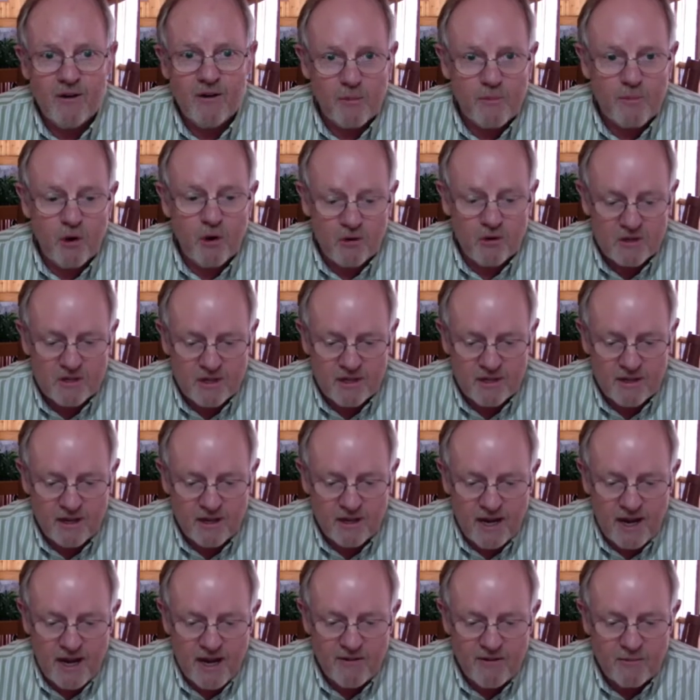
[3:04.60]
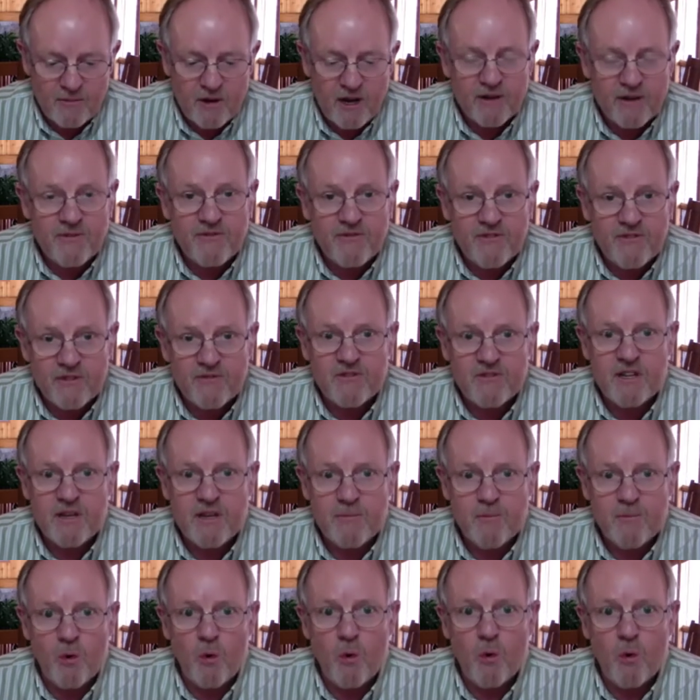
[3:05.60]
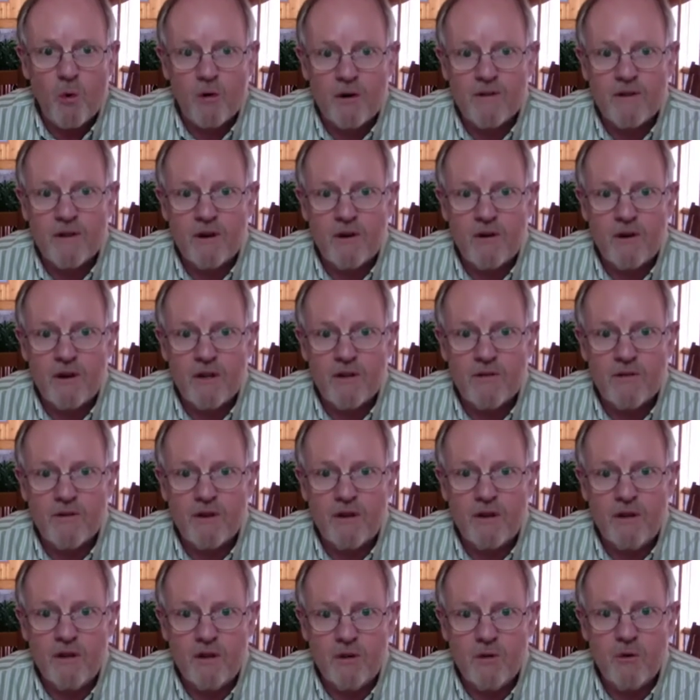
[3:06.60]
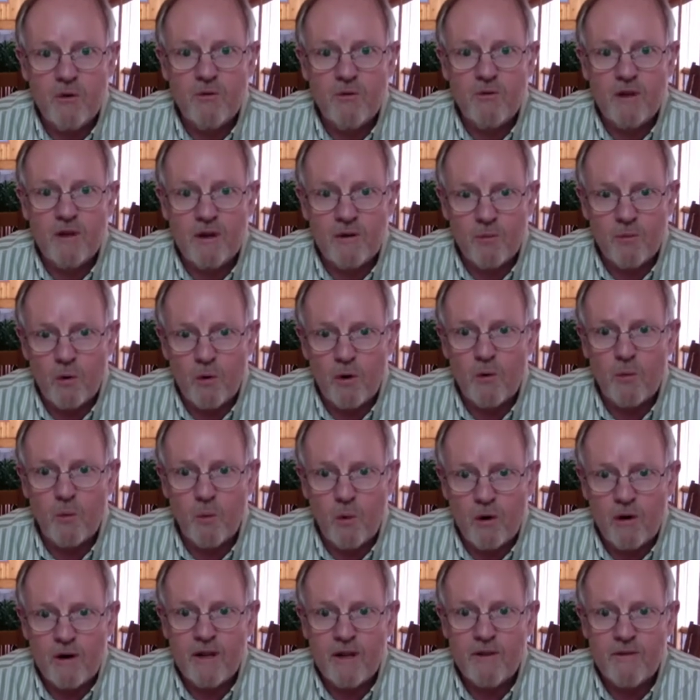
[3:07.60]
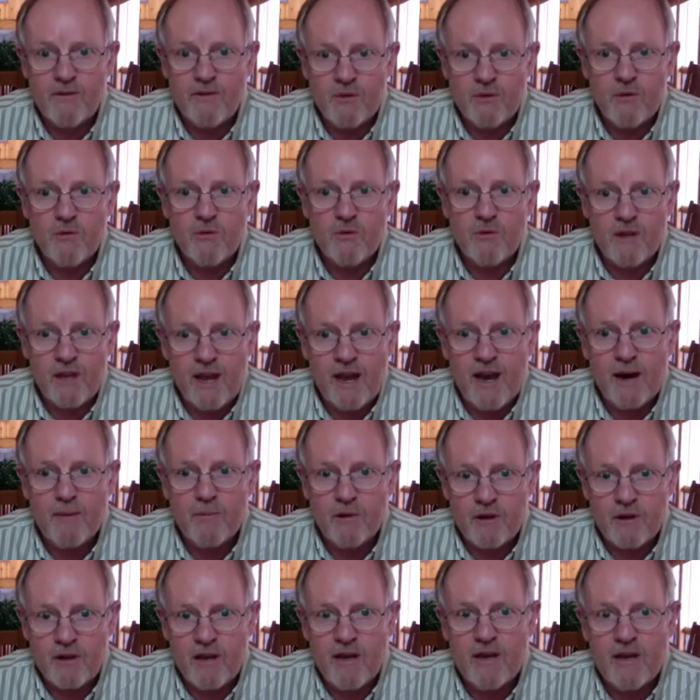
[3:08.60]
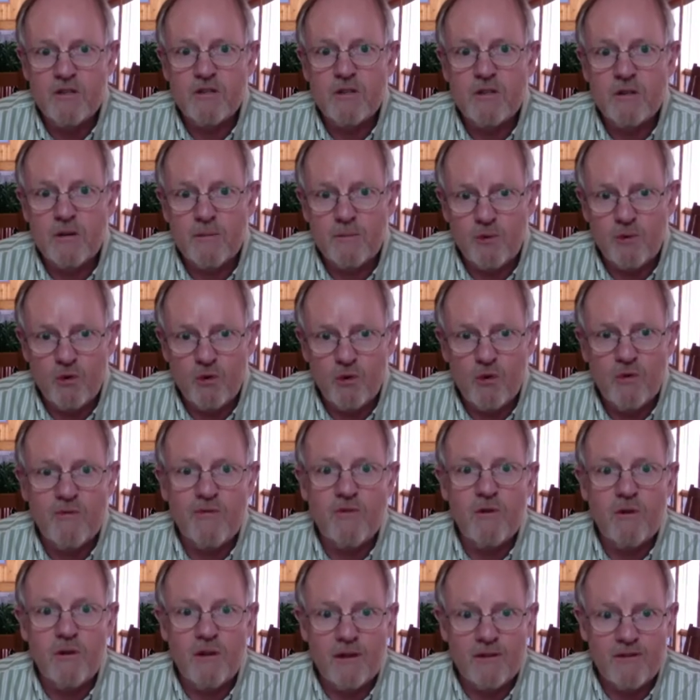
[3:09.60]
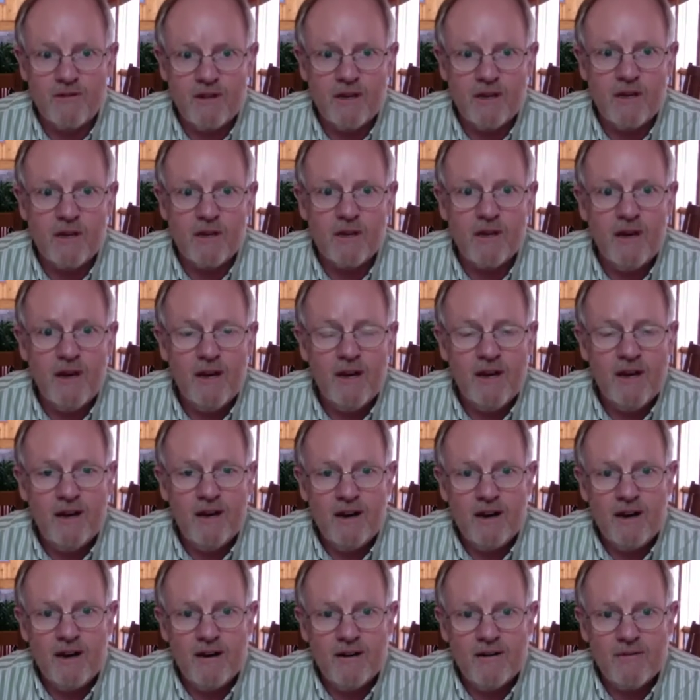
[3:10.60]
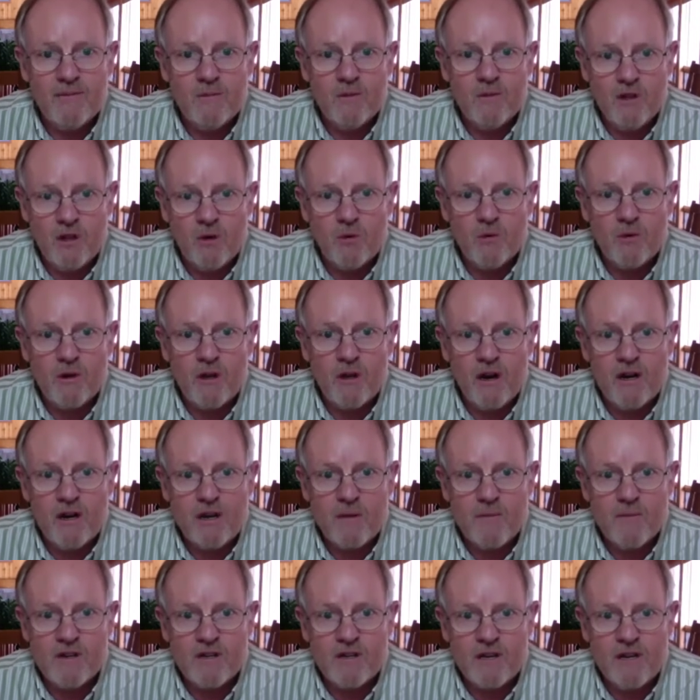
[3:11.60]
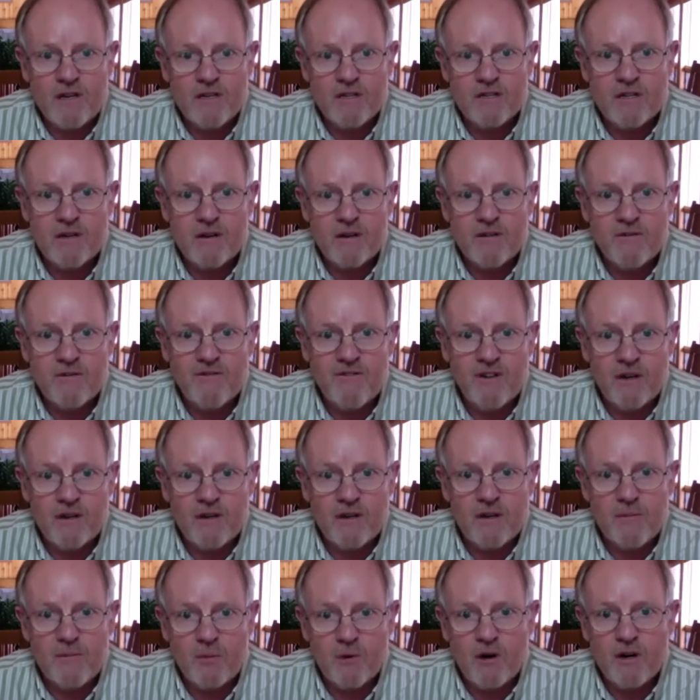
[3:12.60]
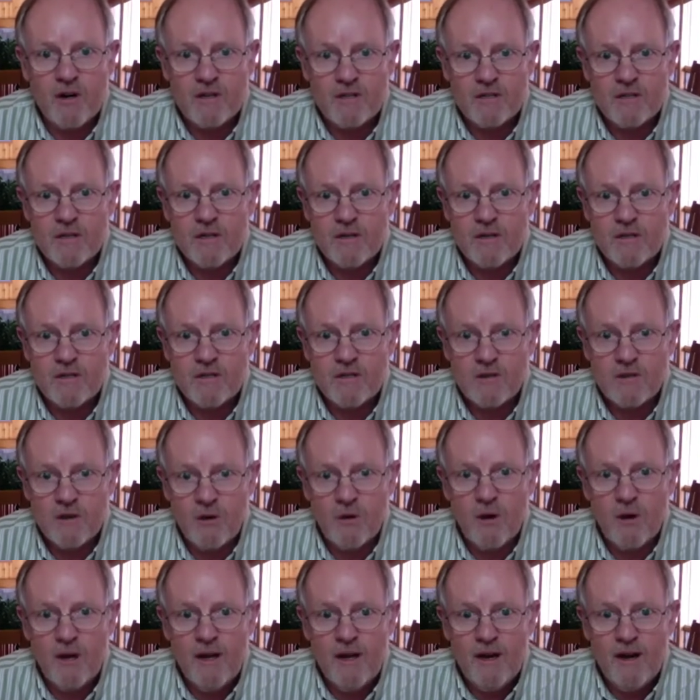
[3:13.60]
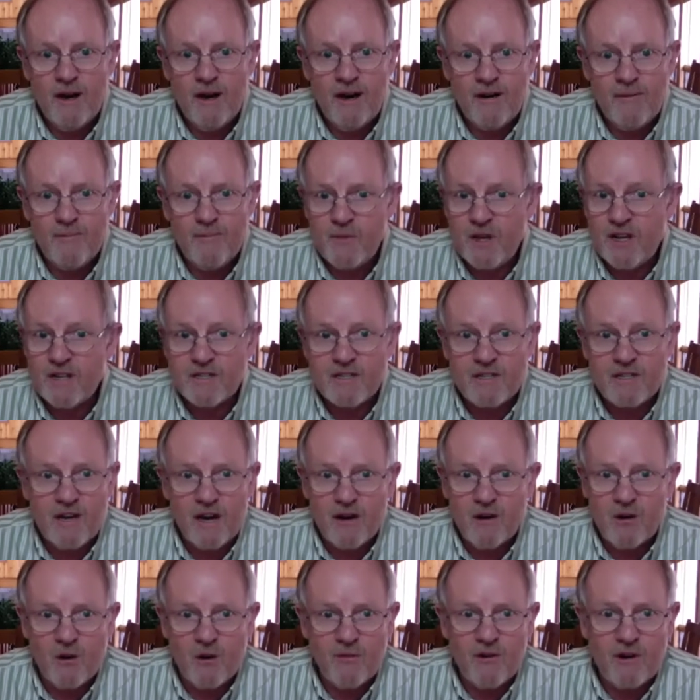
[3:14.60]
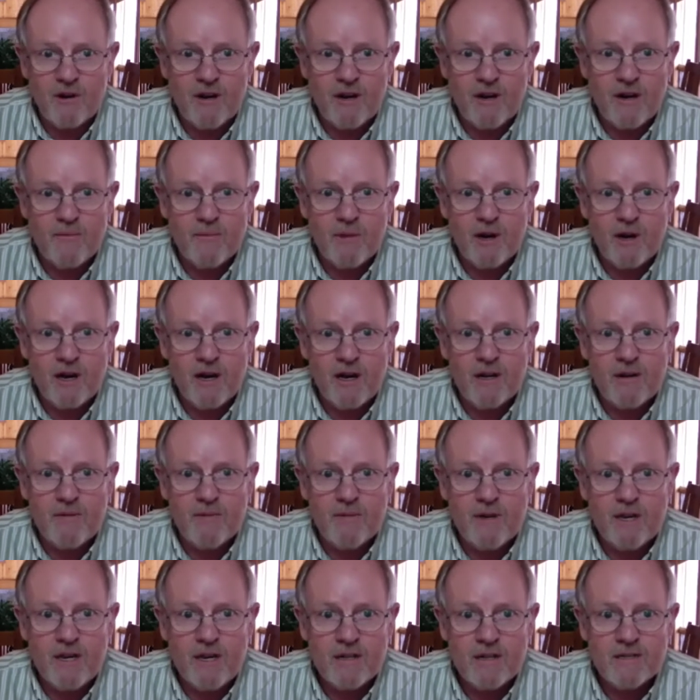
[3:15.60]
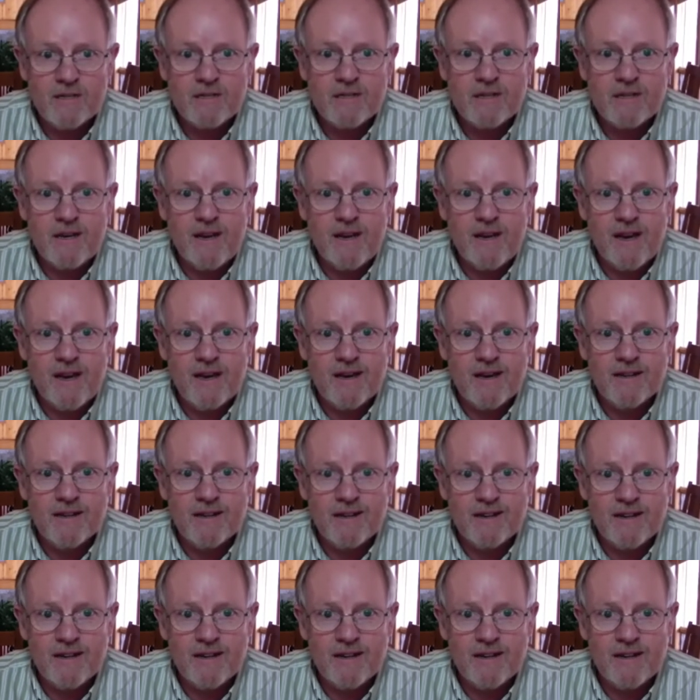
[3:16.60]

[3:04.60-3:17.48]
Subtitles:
know personally I have about 50 more that are in the queue that we're working through the application approval and then loan documentation and funding process. So it's not over yet by any means. And